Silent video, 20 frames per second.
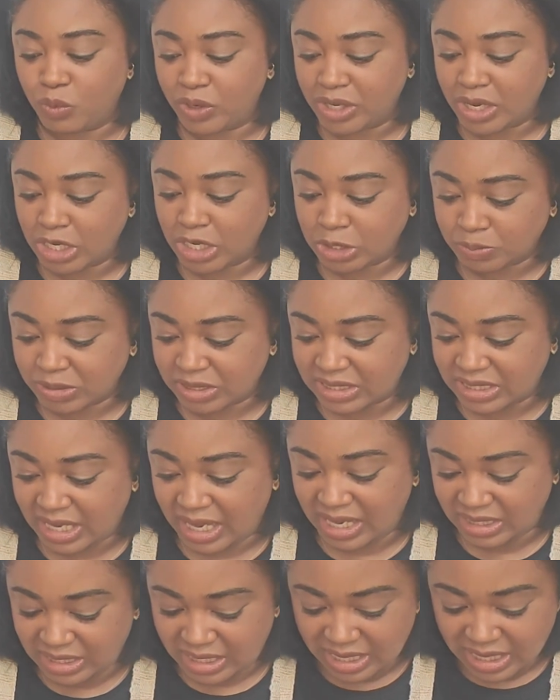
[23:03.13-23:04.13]

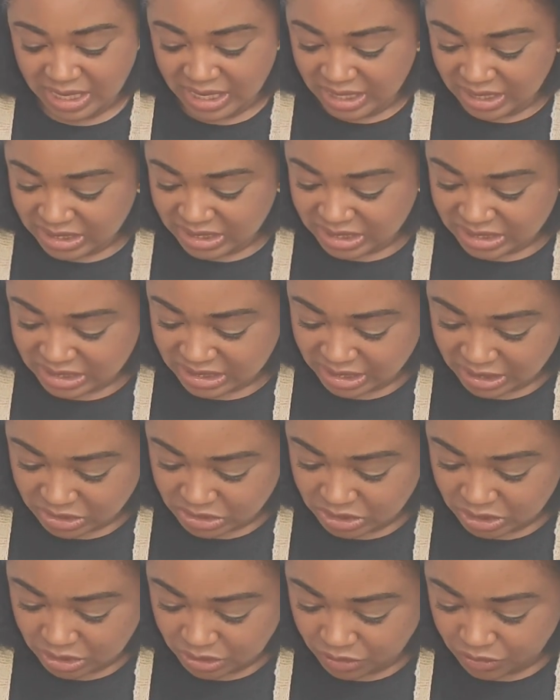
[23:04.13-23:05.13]
100%
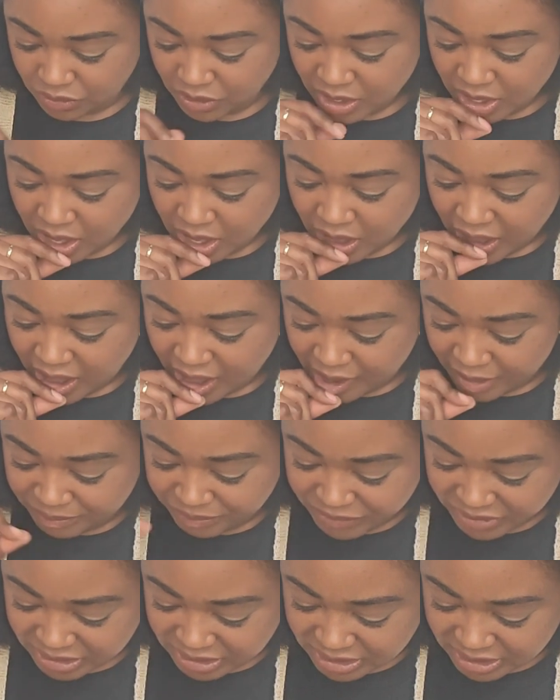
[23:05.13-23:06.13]
stick to.
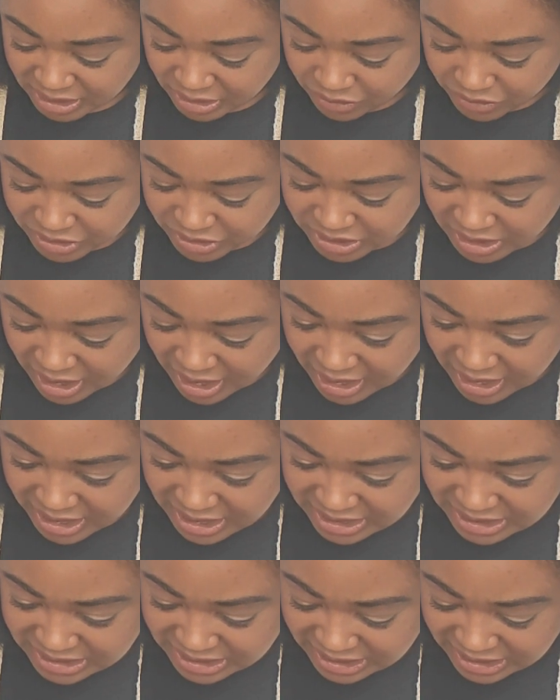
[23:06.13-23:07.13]
The needle
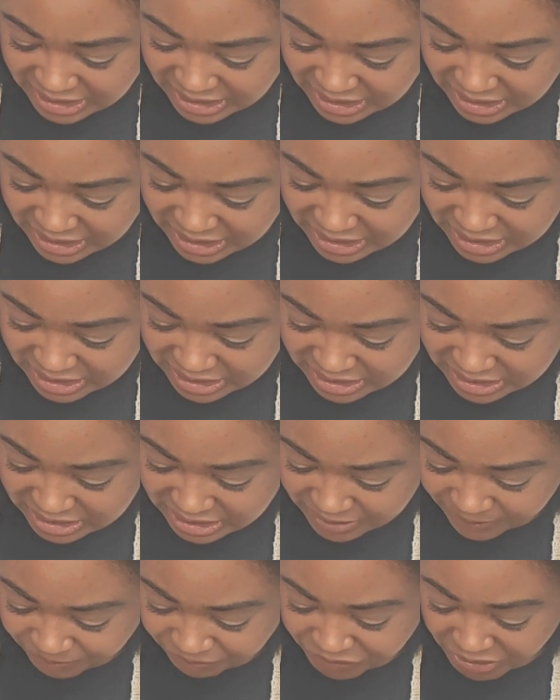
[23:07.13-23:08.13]
size
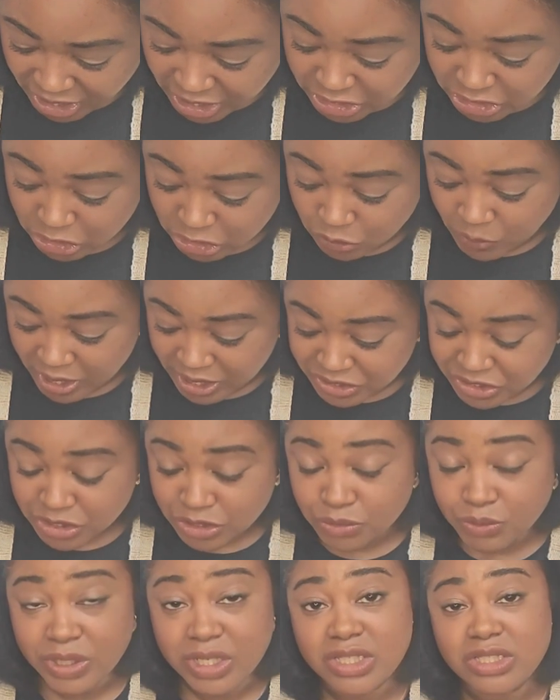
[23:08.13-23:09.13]
is a
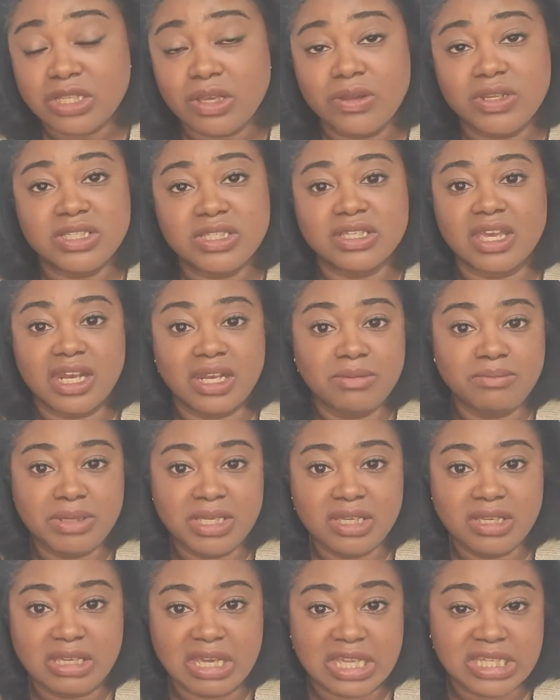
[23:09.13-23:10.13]
US 3, so it's gonna
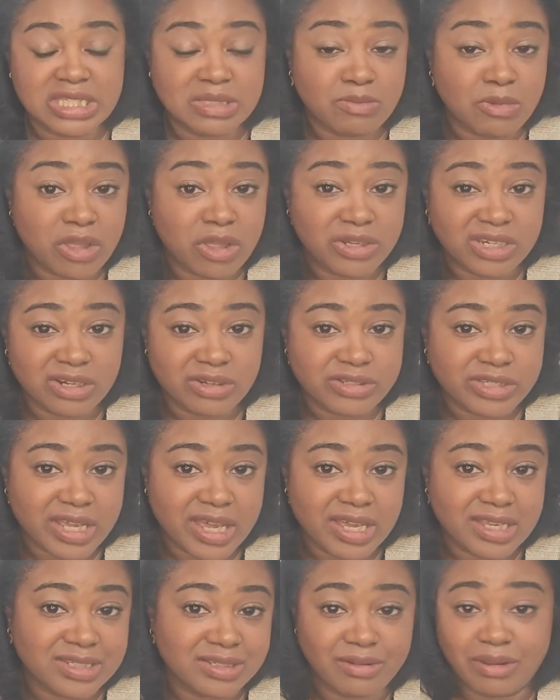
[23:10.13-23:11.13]
be a small needle
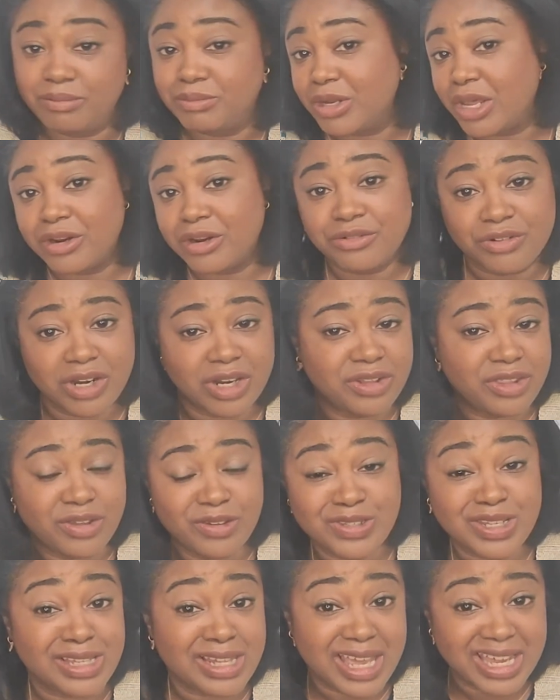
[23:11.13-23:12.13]
size. I'm not afraid of
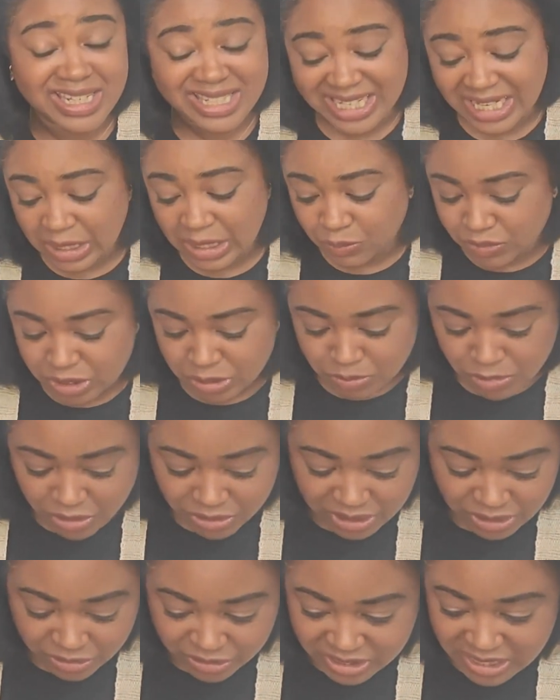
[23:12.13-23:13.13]
those. I like knitting with
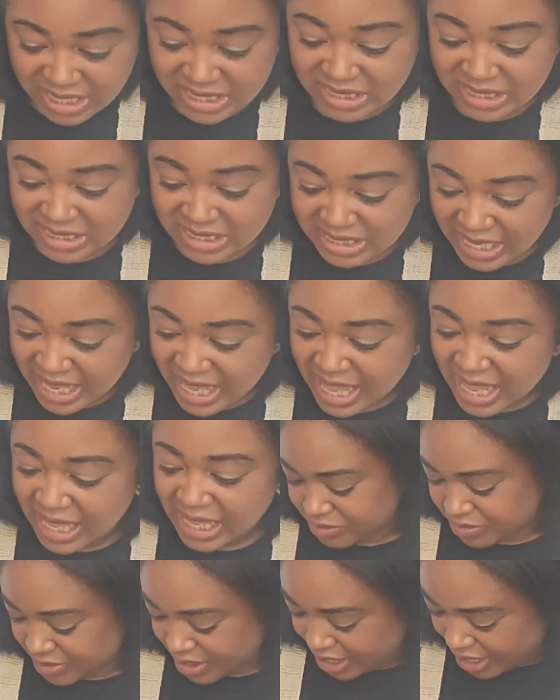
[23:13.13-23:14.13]
small needle sizes.
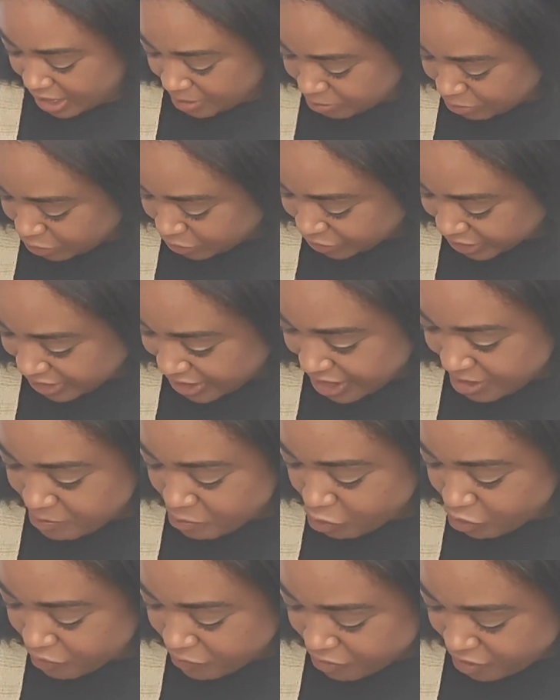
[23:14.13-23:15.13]
I'm looking at
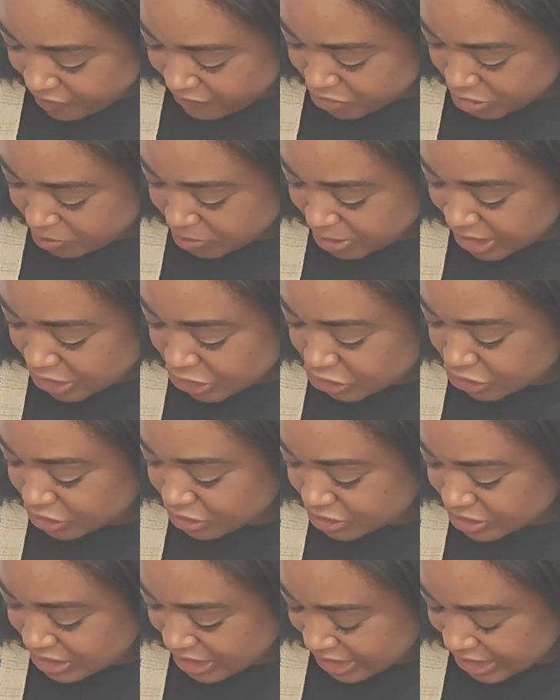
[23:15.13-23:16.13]
more of the
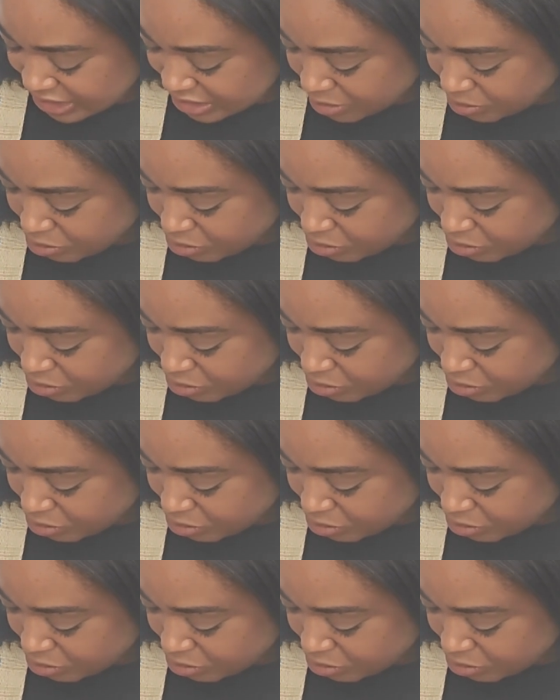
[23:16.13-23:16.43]
pictures in the